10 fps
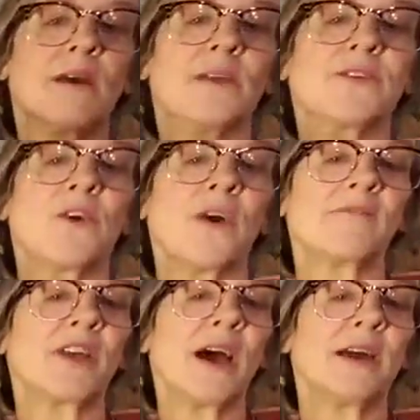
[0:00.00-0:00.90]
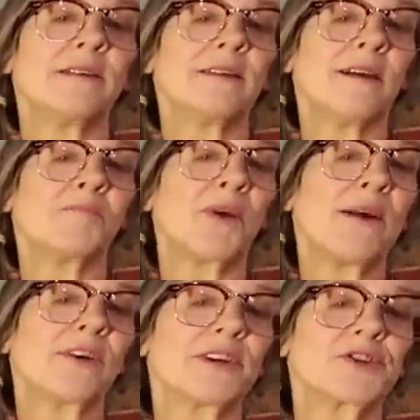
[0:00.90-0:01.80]
So I've got a
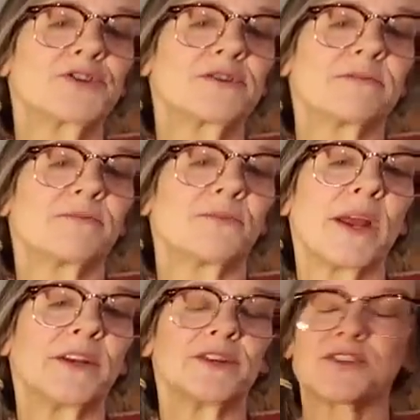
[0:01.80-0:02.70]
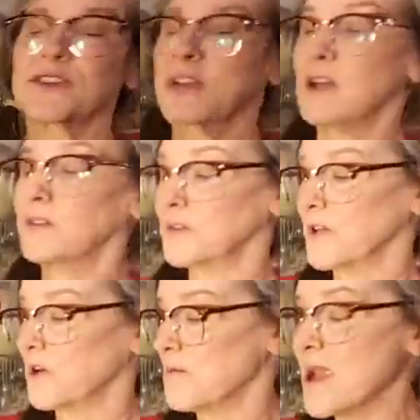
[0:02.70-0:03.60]
brownish, reddish color
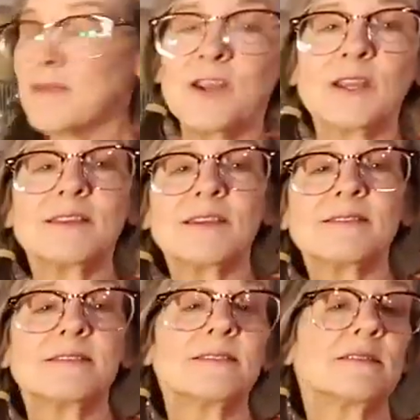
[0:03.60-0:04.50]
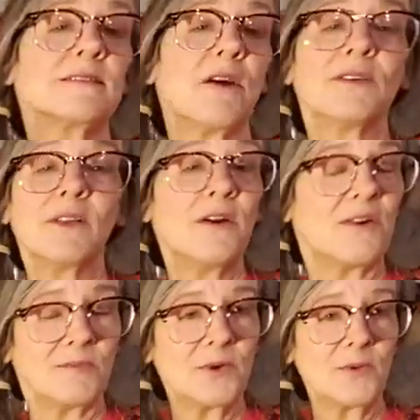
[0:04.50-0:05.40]
there. Maybe this is
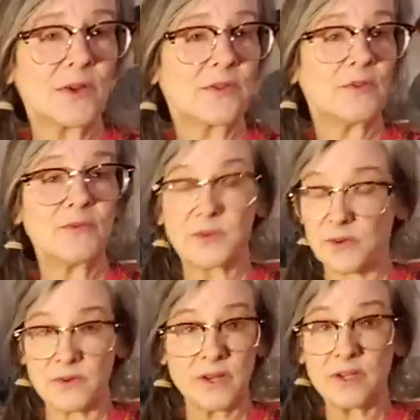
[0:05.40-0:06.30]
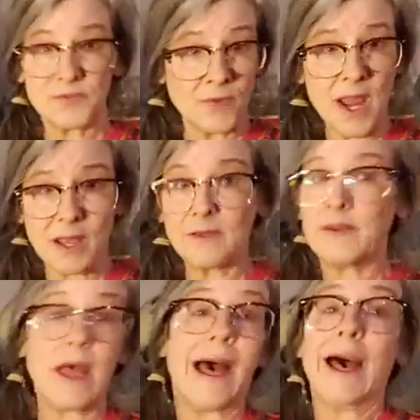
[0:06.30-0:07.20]
Oklahoma where the dirt is red.
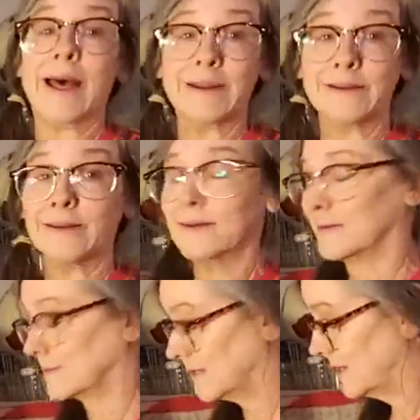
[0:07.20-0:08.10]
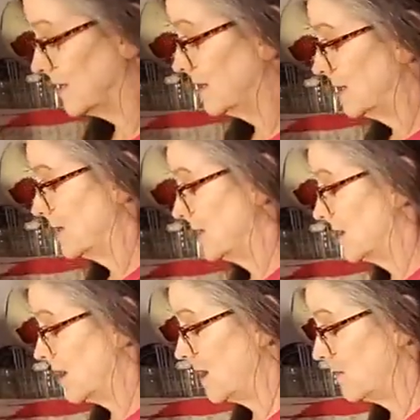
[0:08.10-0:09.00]
I don't
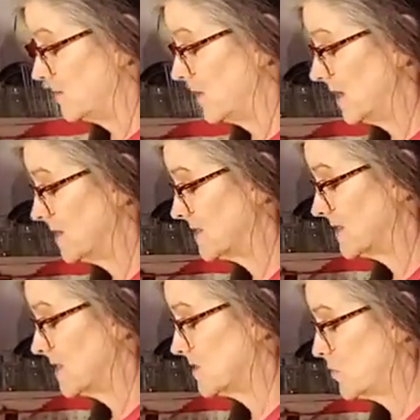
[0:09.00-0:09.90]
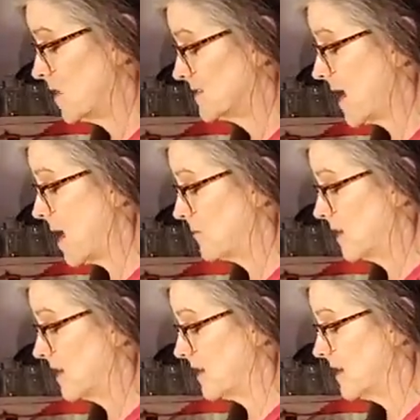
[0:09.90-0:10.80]
know. It's what's
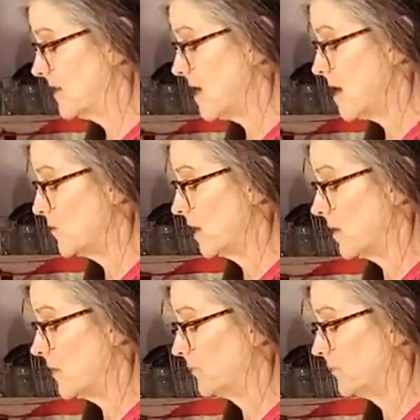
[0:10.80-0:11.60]
happening. There we go.